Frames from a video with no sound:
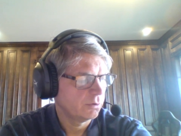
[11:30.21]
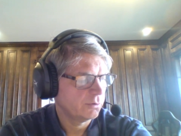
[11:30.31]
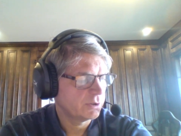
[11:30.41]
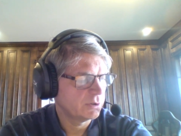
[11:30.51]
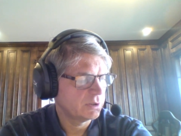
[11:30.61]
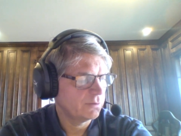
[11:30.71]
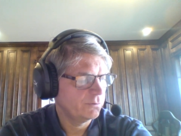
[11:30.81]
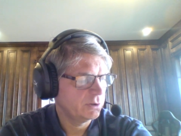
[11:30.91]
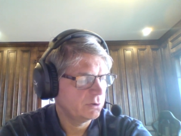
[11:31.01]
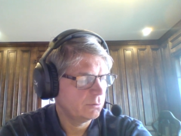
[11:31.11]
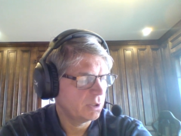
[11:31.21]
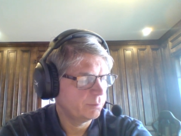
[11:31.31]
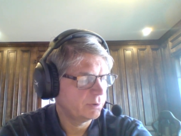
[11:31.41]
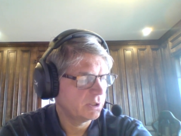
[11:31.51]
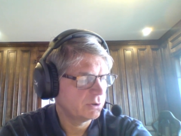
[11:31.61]
Question 72,
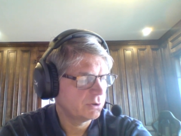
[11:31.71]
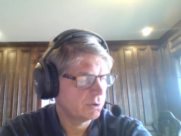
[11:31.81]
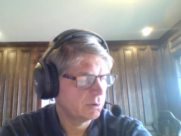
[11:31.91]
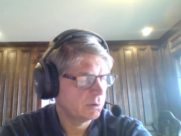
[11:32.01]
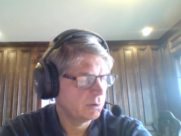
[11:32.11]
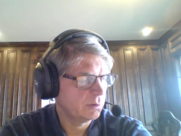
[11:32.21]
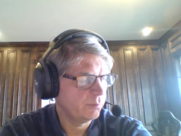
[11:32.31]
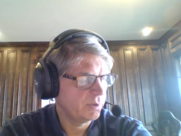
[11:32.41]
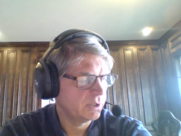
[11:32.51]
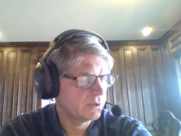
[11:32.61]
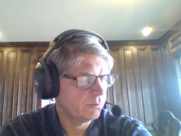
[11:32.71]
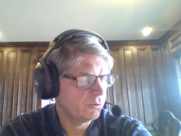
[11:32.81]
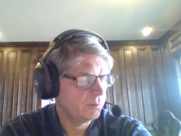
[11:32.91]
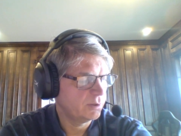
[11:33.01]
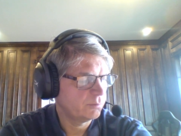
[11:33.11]
hypotension. B as in
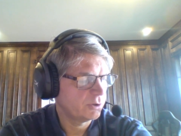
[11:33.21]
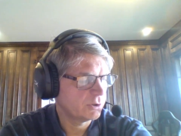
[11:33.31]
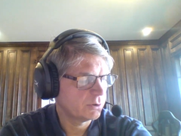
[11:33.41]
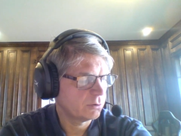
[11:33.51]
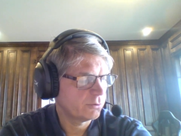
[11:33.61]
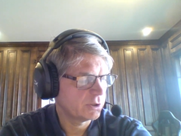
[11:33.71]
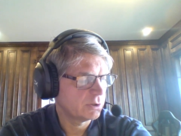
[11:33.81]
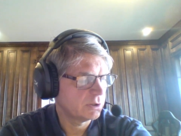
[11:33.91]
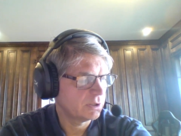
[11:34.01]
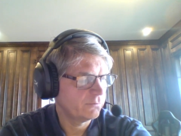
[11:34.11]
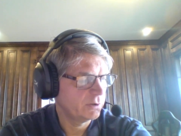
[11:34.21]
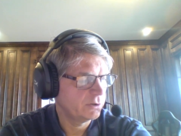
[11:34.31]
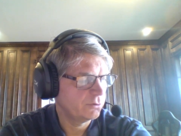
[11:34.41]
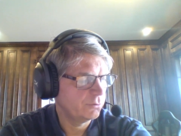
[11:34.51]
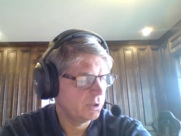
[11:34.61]
boy, blood pressure. Question
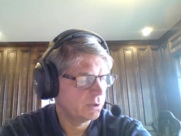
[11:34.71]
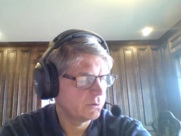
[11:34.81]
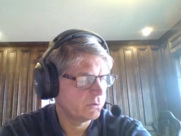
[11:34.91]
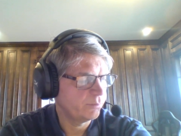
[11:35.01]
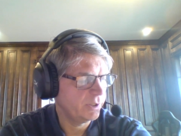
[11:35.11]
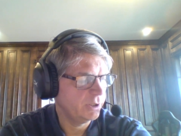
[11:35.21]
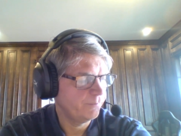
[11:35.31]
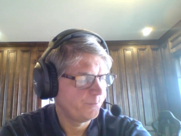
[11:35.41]
72, the answer is B.